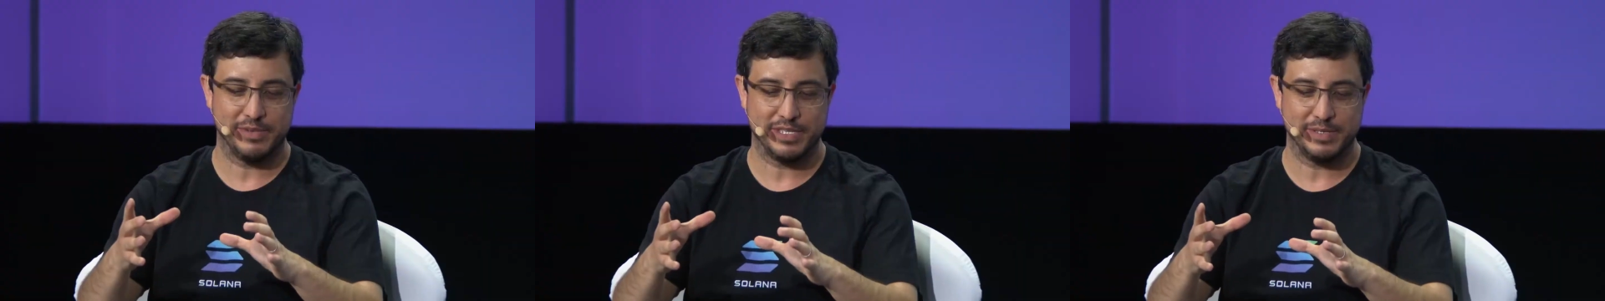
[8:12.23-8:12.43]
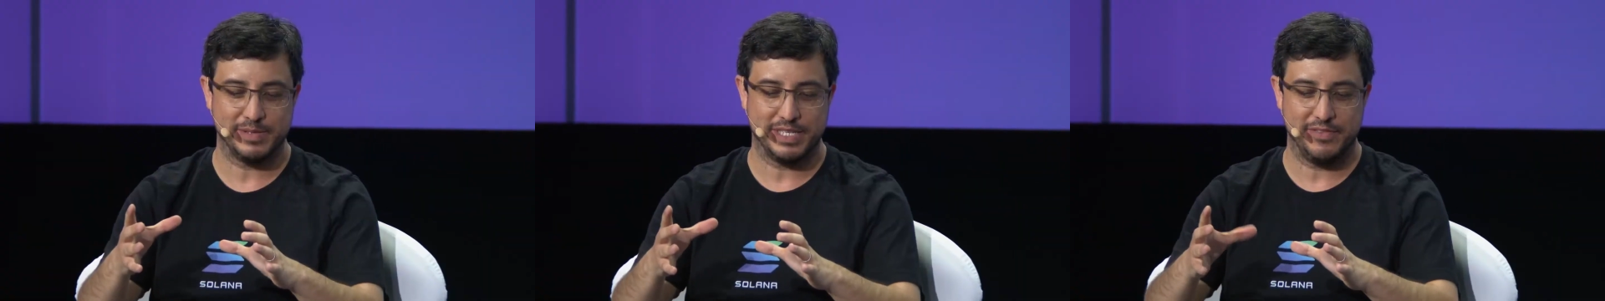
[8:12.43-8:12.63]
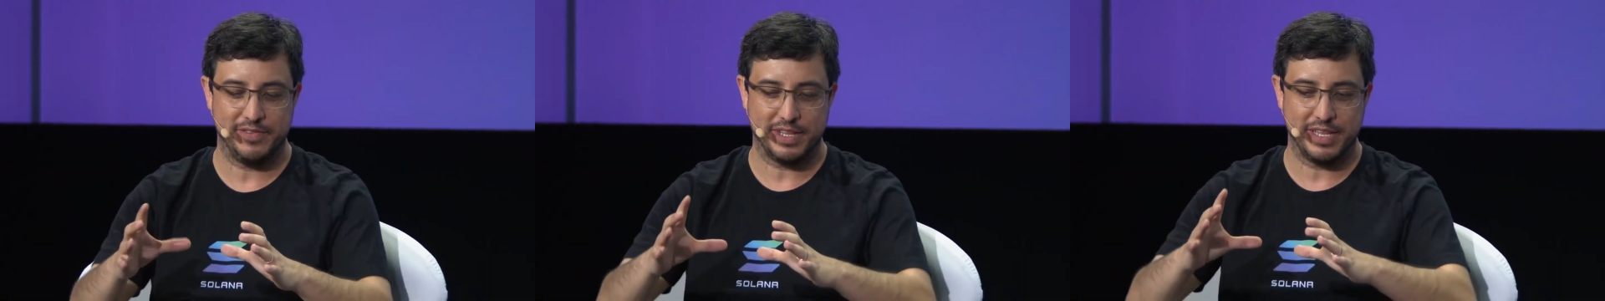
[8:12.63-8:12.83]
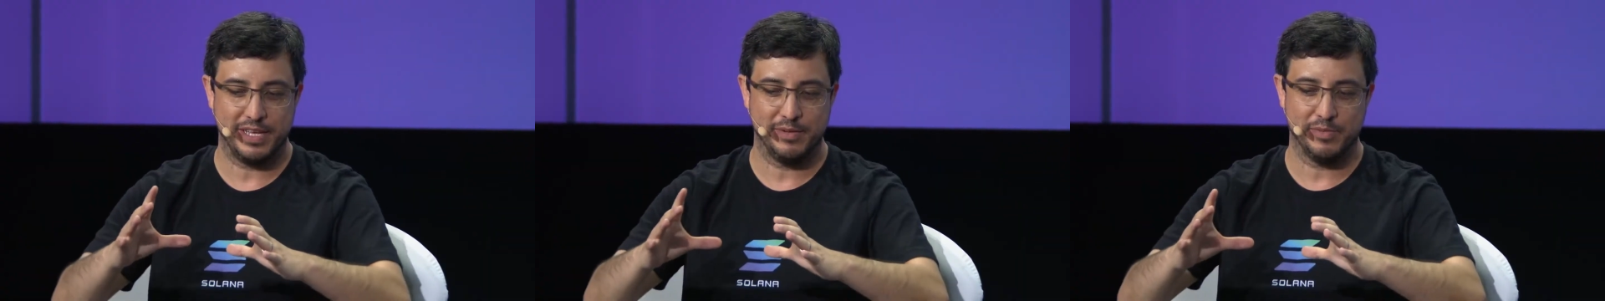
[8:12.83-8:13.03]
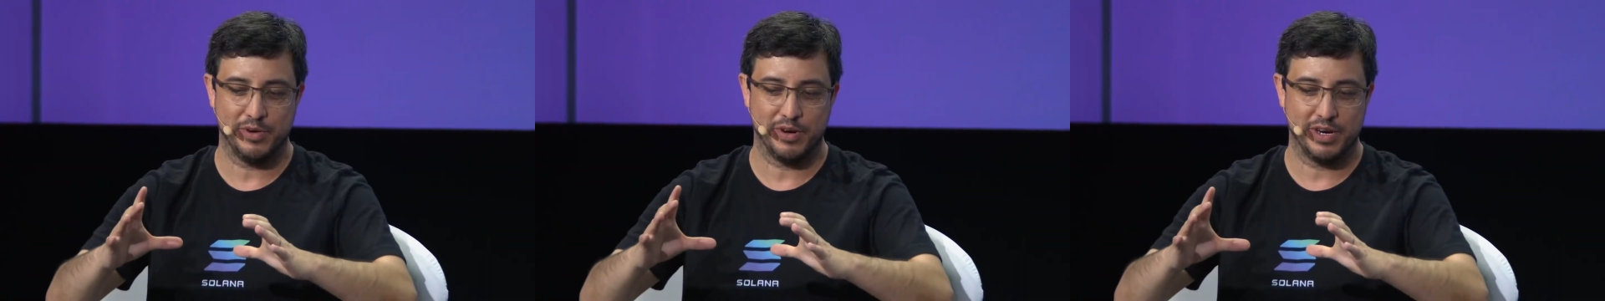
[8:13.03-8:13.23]
specifically
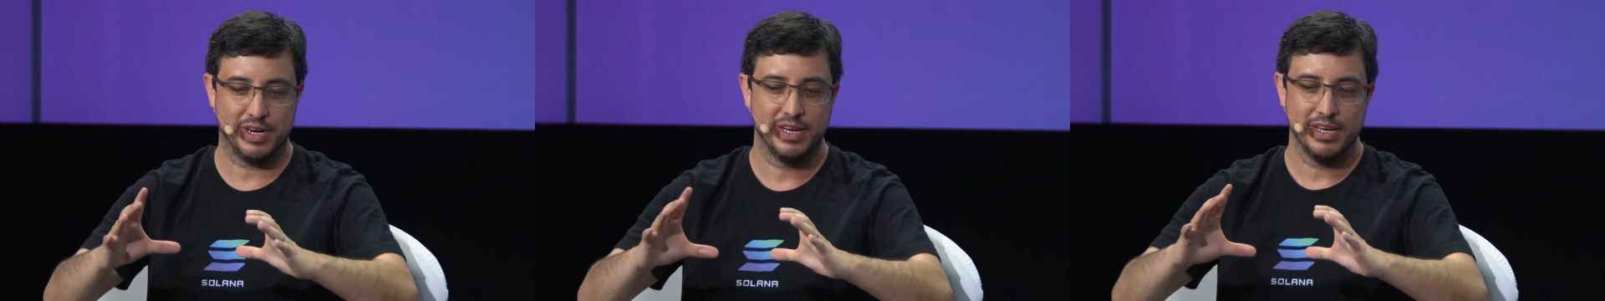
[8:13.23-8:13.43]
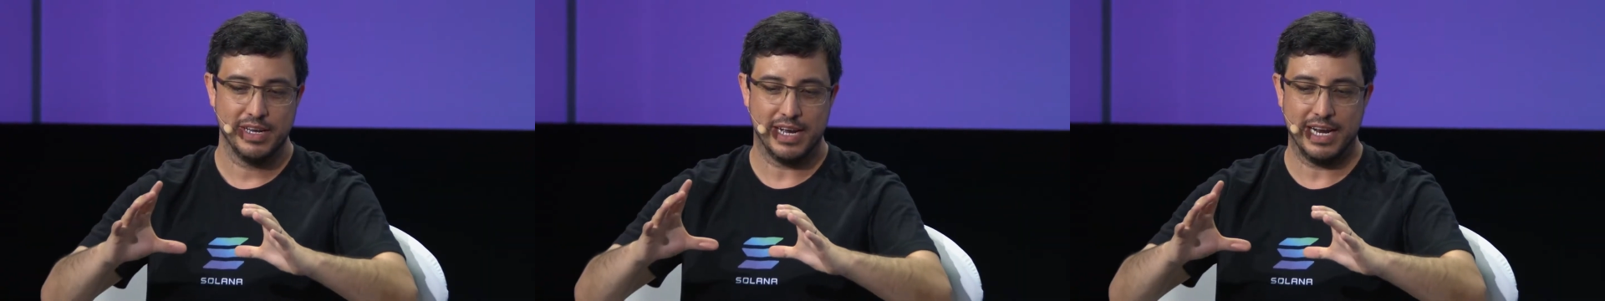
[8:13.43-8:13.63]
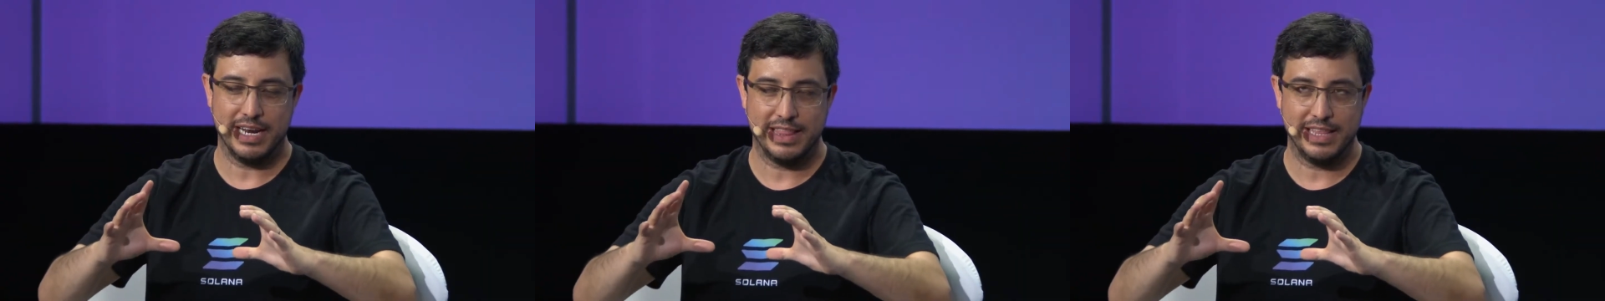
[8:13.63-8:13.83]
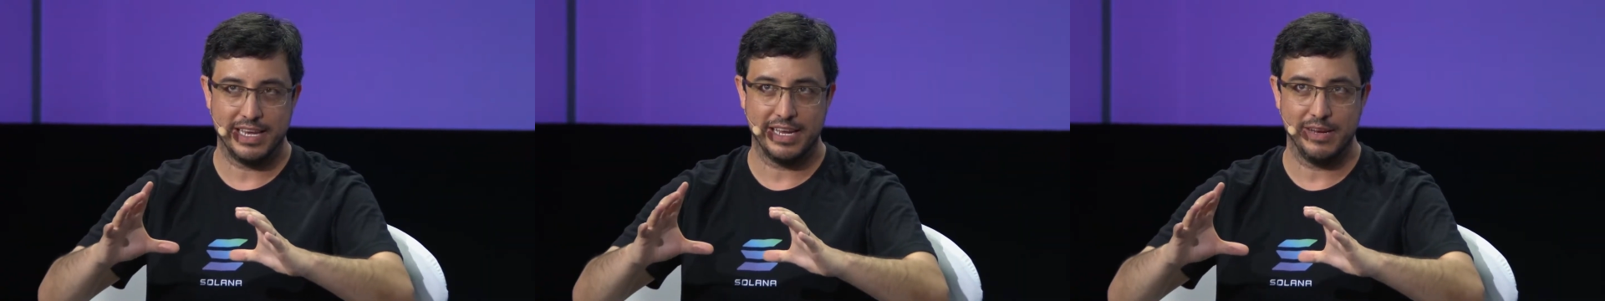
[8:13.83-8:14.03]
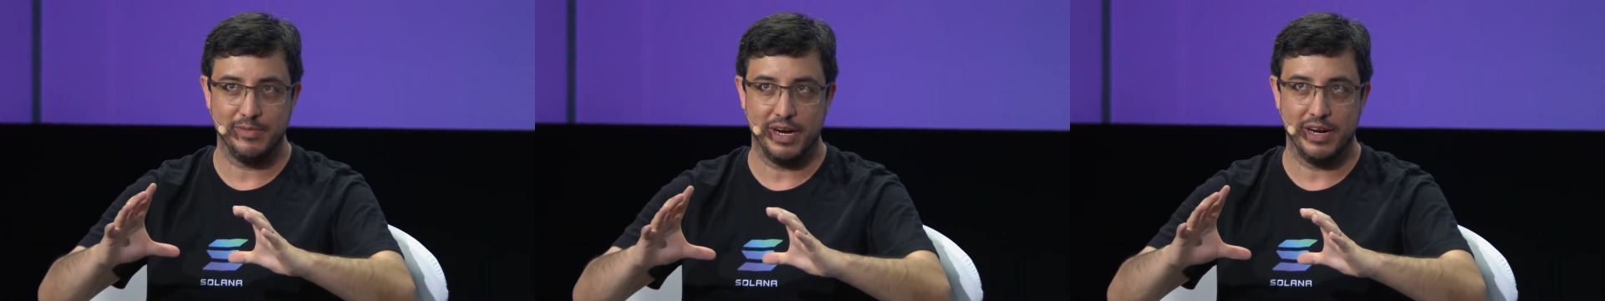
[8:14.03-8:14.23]
and more kind of
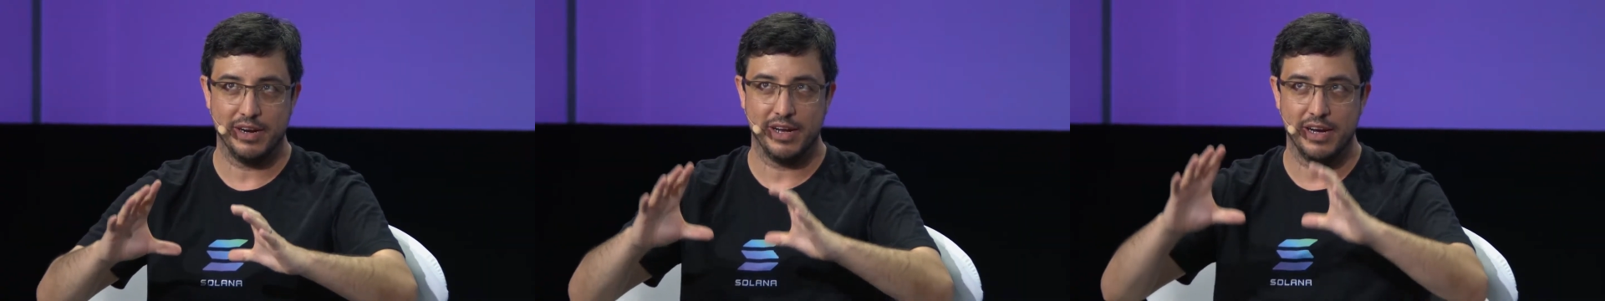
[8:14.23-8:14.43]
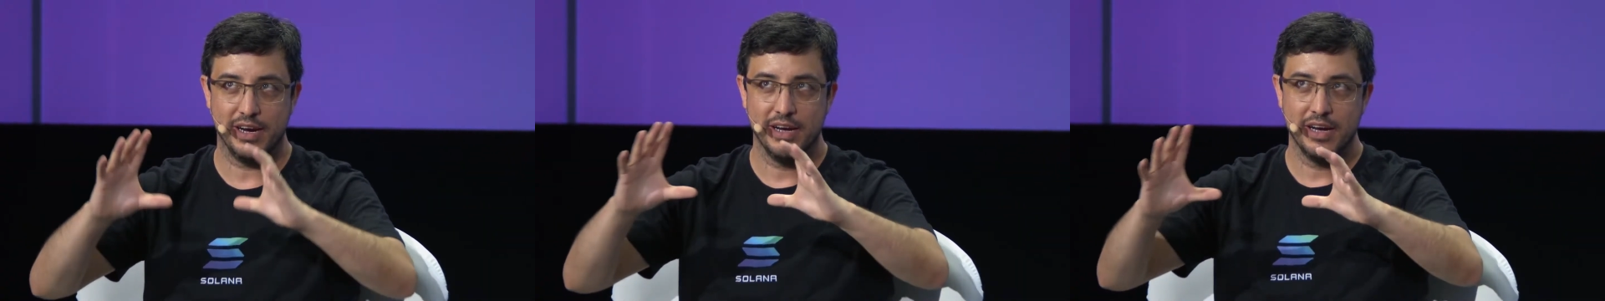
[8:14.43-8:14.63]
thinking about